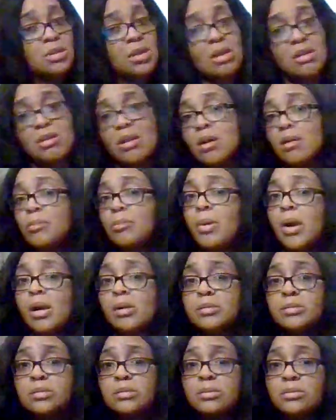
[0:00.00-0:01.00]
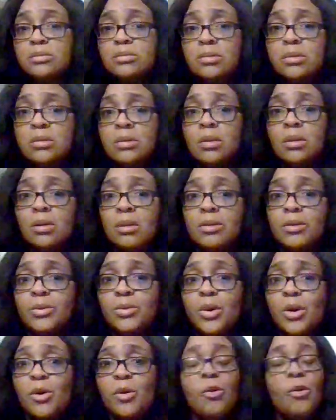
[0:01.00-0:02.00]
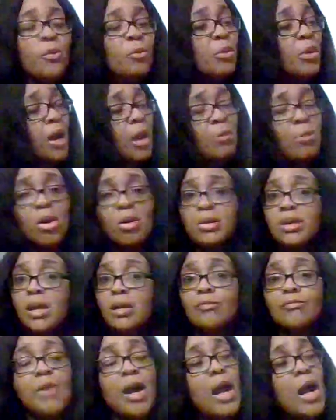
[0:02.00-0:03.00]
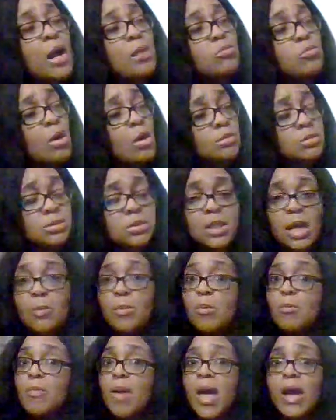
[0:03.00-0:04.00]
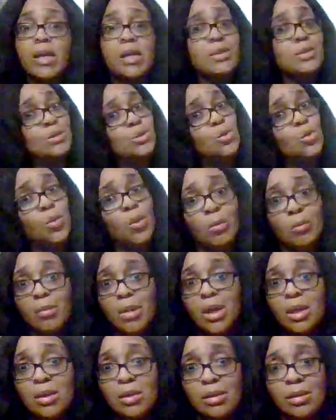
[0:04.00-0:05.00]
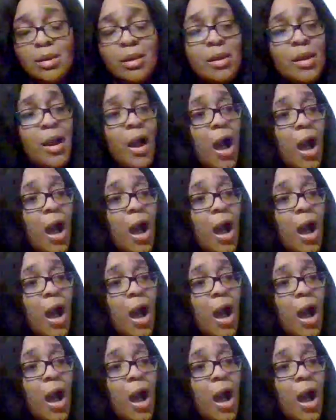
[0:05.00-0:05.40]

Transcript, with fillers: Ain't nothing personal you know. But I'm on that vibe where I'm stepping back and doing me.